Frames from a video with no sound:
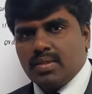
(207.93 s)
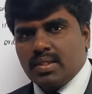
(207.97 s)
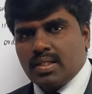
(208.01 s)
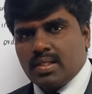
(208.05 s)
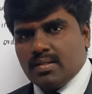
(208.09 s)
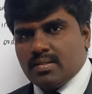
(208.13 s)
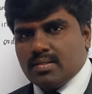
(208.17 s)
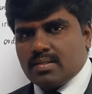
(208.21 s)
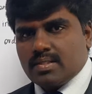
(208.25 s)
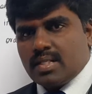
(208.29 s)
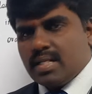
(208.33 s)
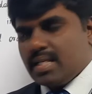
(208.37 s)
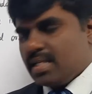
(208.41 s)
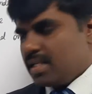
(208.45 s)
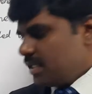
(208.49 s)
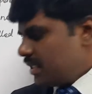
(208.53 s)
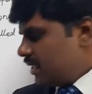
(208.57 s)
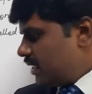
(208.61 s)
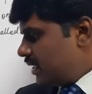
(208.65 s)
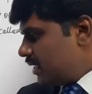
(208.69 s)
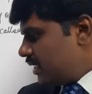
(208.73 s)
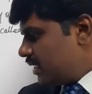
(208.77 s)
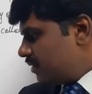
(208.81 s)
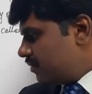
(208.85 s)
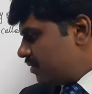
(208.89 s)
is clear in
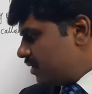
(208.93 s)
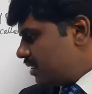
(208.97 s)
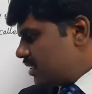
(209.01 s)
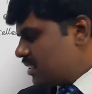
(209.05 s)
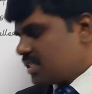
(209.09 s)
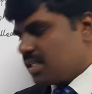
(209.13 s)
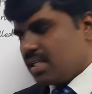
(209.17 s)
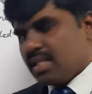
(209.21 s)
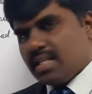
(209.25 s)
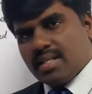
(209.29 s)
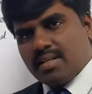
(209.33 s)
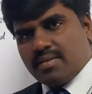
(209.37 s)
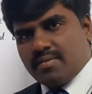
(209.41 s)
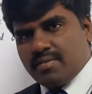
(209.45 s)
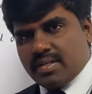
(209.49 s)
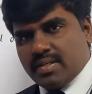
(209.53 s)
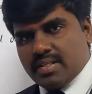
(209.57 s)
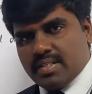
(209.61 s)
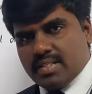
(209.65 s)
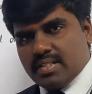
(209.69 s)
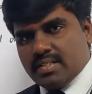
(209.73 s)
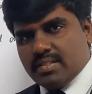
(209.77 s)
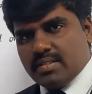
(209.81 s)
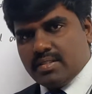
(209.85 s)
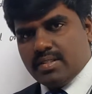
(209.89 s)
a differential
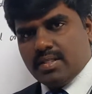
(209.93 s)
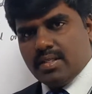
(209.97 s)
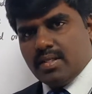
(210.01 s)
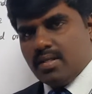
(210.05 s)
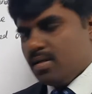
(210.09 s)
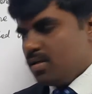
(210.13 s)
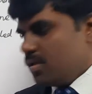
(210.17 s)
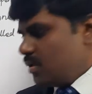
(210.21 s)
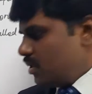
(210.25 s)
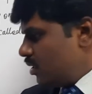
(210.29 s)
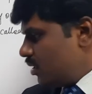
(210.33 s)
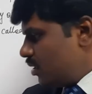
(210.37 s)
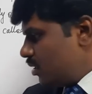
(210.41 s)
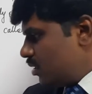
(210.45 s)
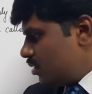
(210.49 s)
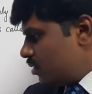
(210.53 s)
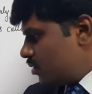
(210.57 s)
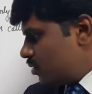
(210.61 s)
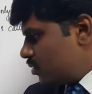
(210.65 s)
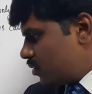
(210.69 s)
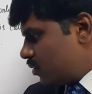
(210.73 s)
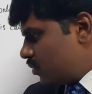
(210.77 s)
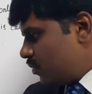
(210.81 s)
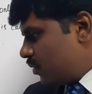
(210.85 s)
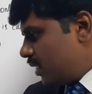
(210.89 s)
equations.
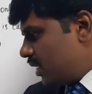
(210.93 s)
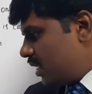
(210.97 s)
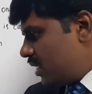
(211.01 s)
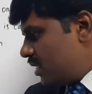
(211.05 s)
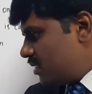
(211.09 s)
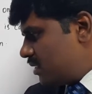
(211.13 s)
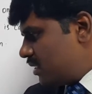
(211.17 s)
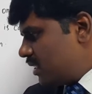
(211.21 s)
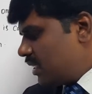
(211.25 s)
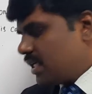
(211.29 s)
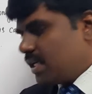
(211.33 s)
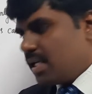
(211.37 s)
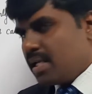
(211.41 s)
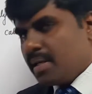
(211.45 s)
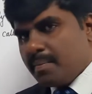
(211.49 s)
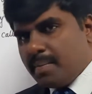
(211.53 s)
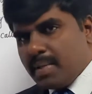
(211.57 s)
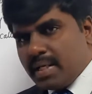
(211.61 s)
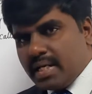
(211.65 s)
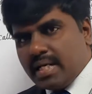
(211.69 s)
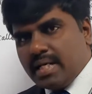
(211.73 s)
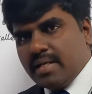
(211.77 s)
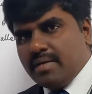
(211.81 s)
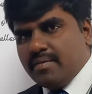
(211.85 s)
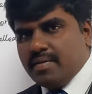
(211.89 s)
So y is a
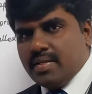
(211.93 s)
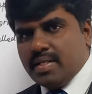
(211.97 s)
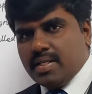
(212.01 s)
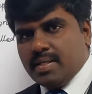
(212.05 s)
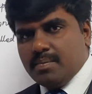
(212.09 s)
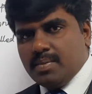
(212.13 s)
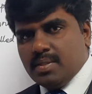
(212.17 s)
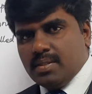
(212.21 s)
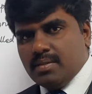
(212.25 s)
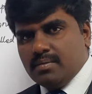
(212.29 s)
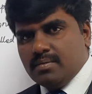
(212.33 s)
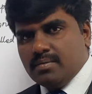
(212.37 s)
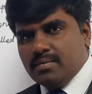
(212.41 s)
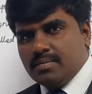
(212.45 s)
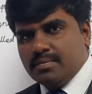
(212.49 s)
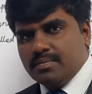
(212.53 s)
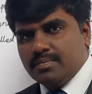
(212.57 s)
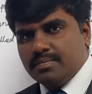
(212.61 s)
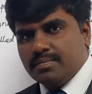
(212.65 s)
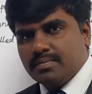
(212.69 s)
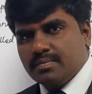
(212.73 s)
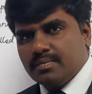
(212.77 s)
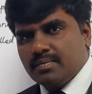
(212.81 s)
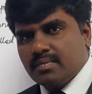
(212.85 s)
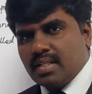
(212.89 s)
dependent variable,
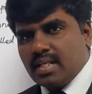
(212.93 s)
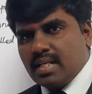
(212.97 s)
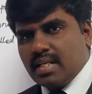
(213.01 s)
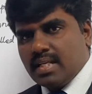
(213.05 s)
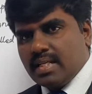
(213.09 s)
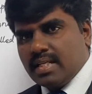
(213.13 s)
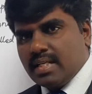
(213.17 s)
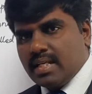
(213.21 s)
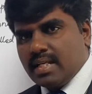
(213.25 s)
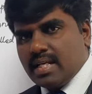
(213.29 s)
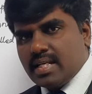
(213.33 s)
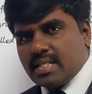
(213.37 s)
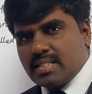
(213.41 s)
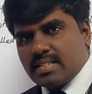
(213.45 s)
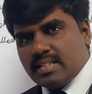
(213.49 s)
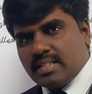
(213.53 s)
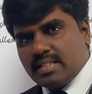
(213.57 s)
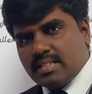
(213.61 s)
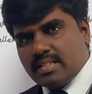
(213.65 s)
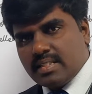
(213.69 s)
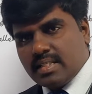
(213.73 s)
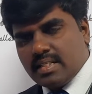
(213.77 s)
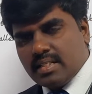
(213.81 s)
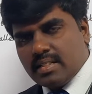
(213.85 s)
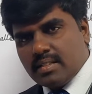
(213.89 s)
x is
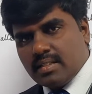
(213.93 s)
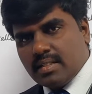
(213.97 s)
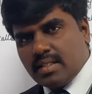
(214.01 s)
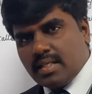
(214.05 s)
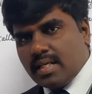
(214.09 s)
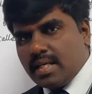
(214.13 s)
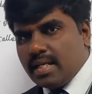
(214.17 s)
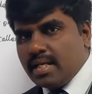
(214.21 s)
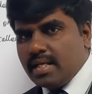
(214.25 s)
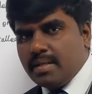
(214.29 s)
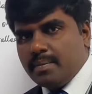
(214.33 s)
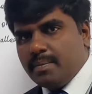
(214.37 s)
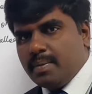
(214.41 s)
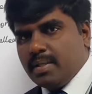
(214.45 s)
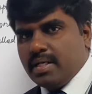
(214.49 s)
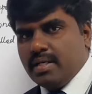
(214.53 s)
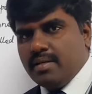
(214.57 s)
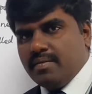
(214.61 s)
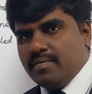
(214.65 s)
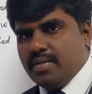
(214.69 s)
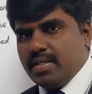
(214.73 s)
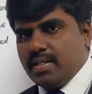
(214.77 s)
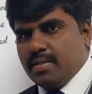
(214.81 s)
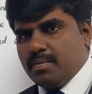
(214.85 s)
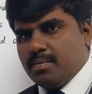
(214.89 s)
a independent
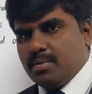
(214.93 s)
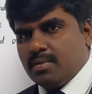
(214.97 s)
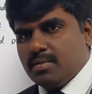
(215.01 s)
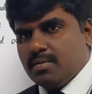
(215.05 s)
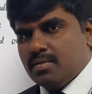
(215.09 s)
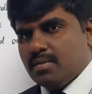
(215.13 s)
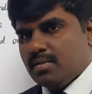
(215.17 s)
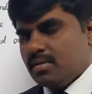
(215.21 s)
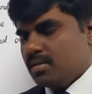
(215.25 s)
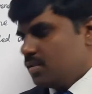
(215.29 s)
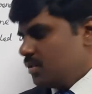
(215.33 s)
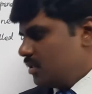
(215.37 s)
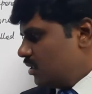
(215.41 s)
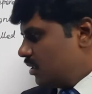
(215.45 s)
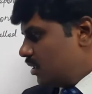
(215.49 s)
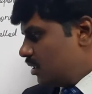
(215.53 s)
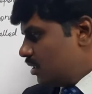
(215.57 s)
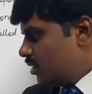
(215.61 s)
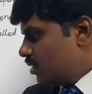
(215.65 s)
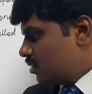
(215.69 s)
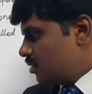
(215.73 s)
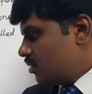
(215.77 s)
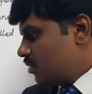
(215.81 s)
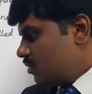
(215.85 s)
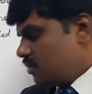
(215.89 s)
variable.
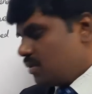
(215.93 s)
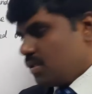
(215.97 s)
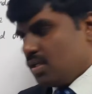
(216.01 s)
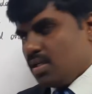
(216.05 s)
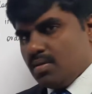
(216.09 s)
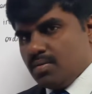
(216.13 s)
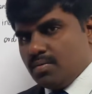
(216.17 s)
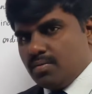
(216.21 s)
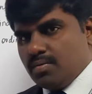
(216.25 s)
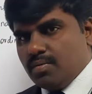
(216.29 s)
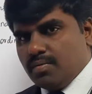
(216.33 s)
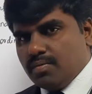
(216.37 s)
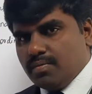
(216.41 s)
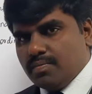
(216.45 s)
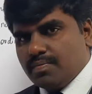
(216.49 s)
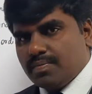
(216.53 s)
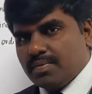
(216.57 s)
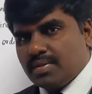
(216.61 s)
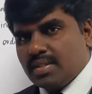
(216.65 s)
So now